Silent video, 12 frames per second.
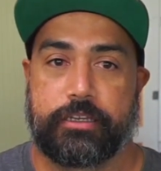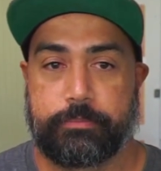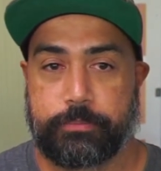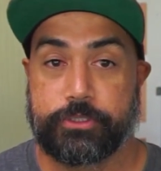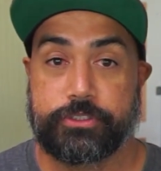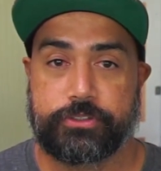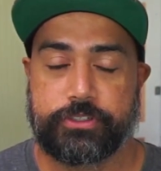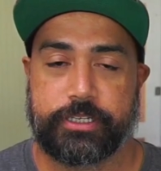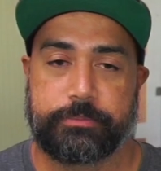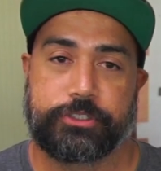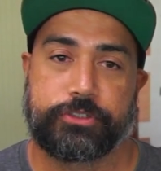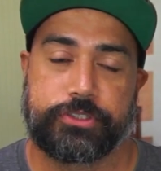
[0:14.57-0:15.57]
personal
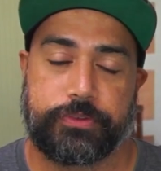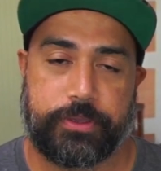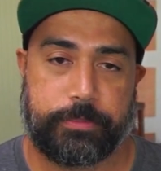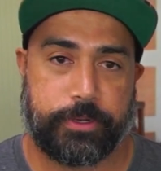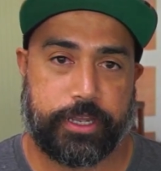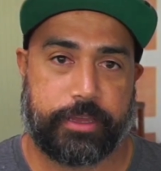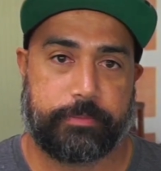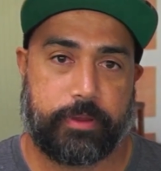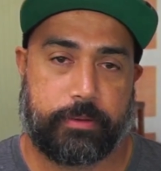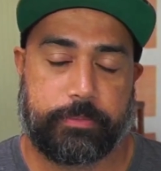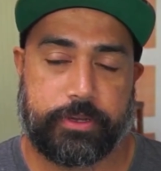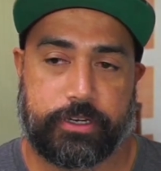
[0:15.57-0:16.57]
name, Joseph Abraham.
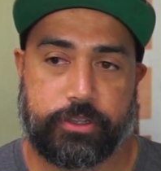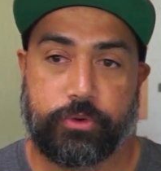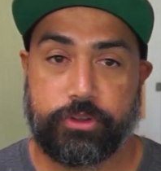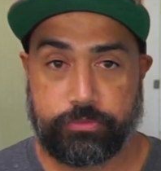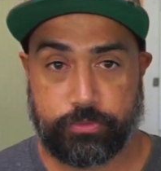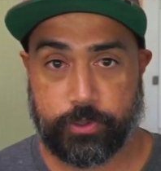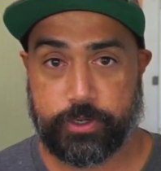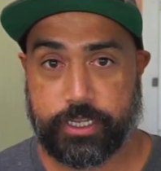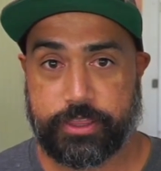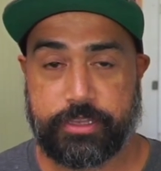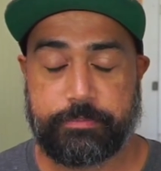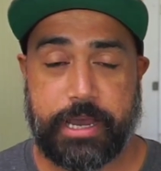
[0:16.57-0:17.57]
But going forward, I
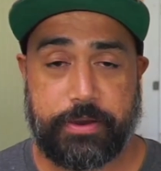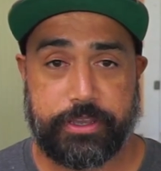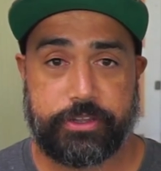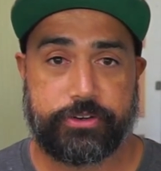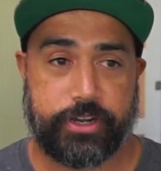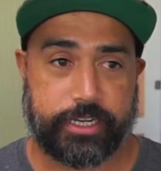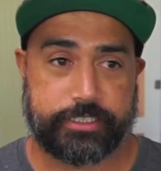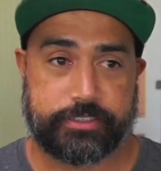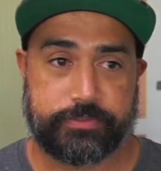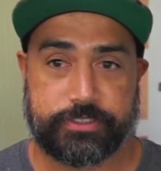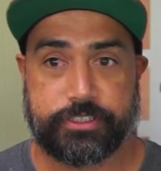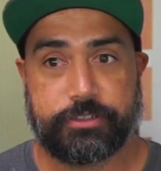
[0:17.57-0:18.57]
think Maui
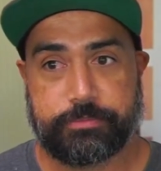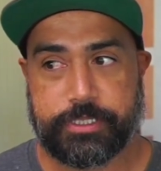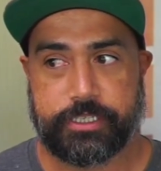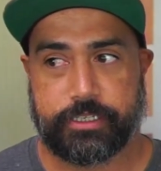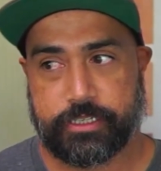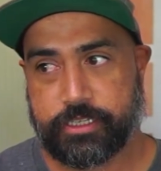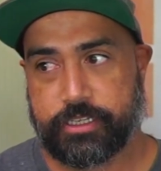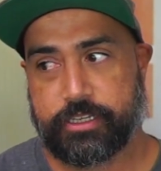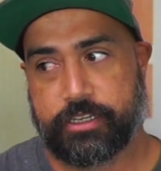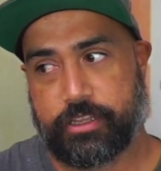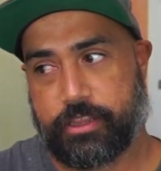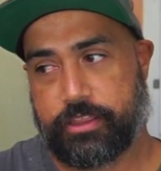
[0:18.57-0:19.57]
Interactive is going to be
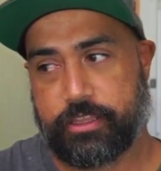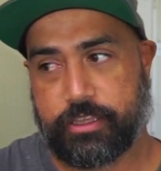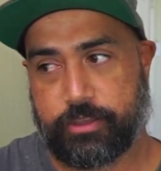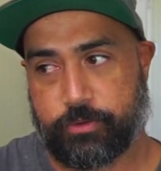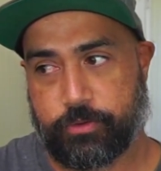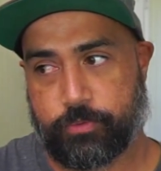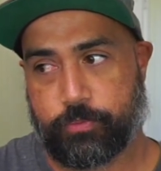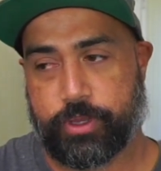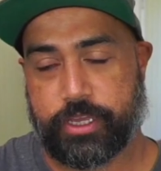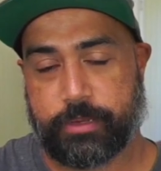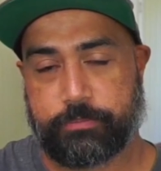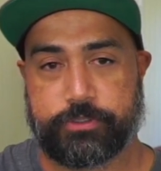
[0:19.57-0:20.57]
the
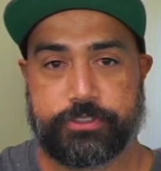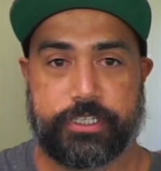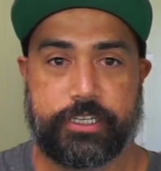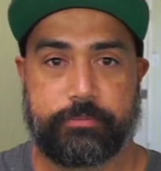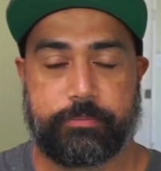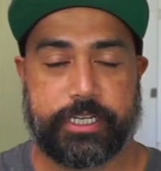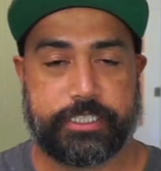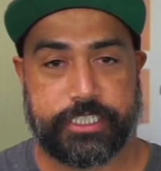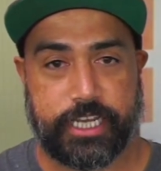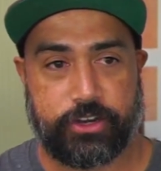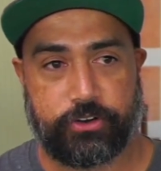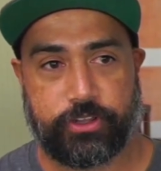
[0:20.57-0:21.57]
way I present my
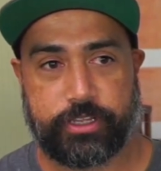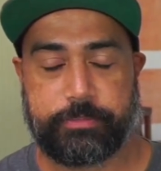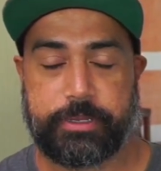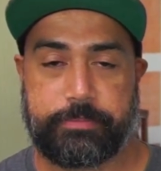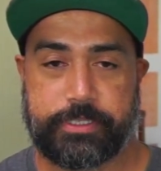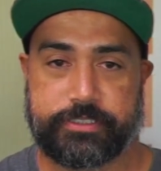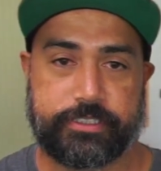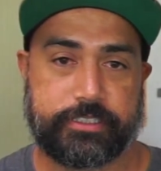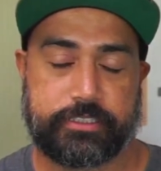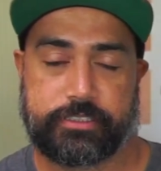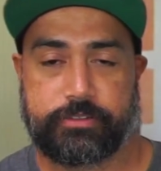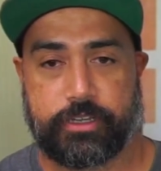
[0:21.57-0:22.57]
channel and my
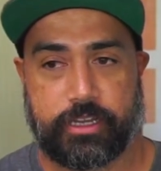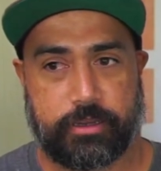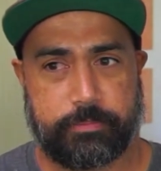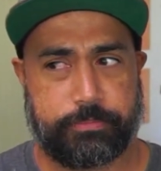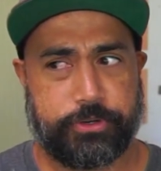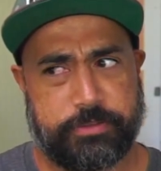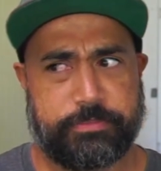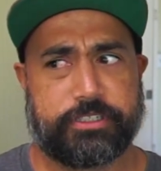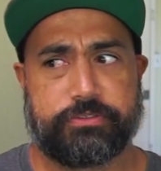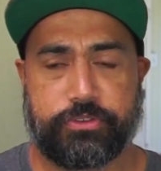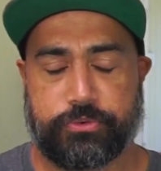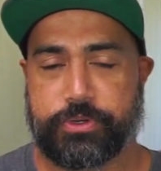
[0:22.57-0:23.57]
business pretty
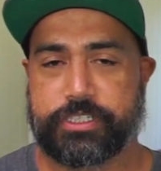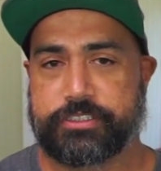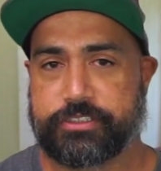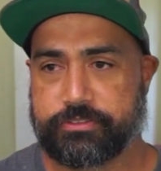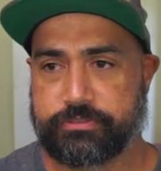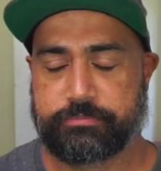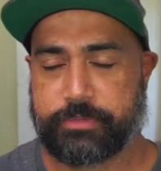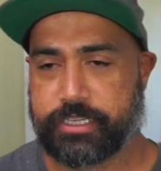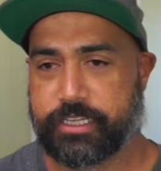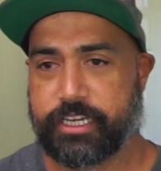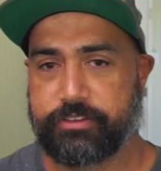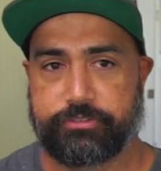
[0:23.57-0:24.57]
much for the rest of my
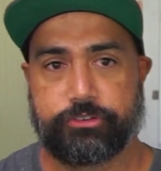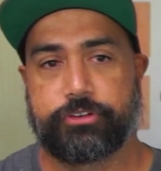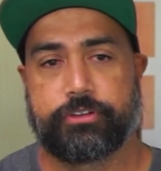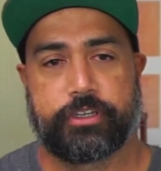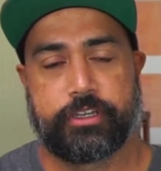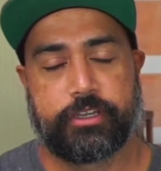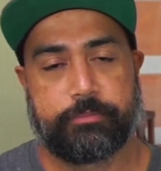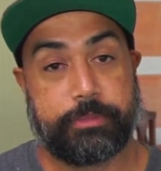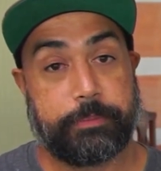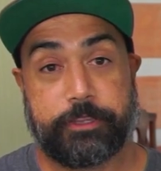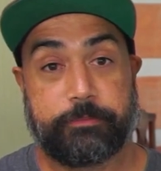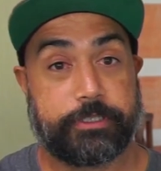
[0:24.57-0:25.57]
life, or
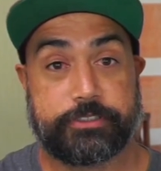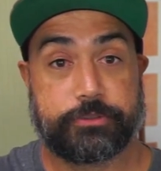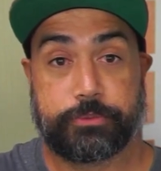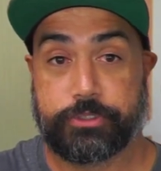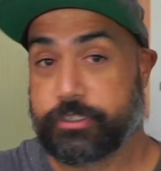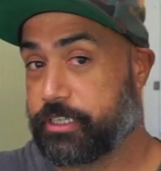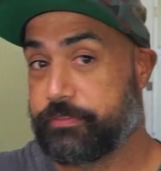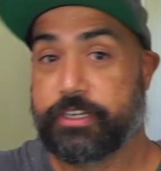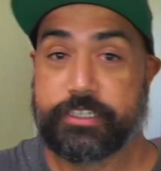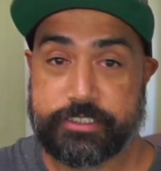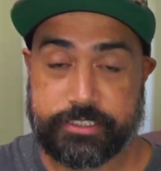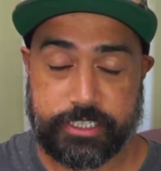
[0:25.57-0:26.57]
maybe the business will even
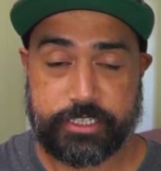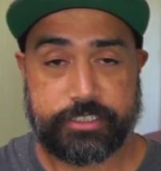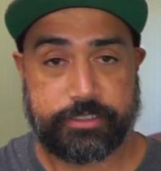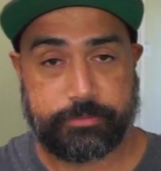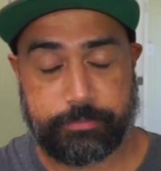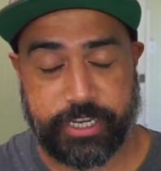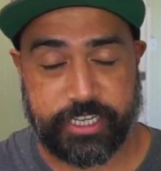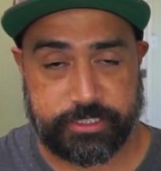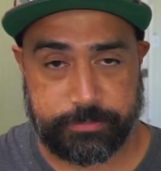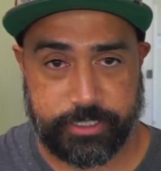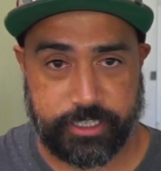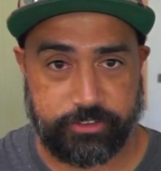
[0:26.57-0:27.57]
extend
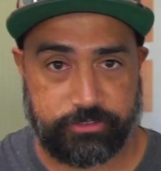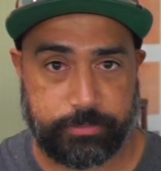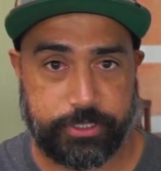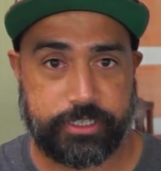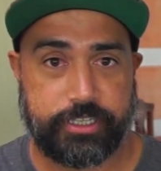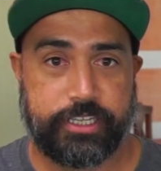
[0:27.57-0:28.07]
past my life. But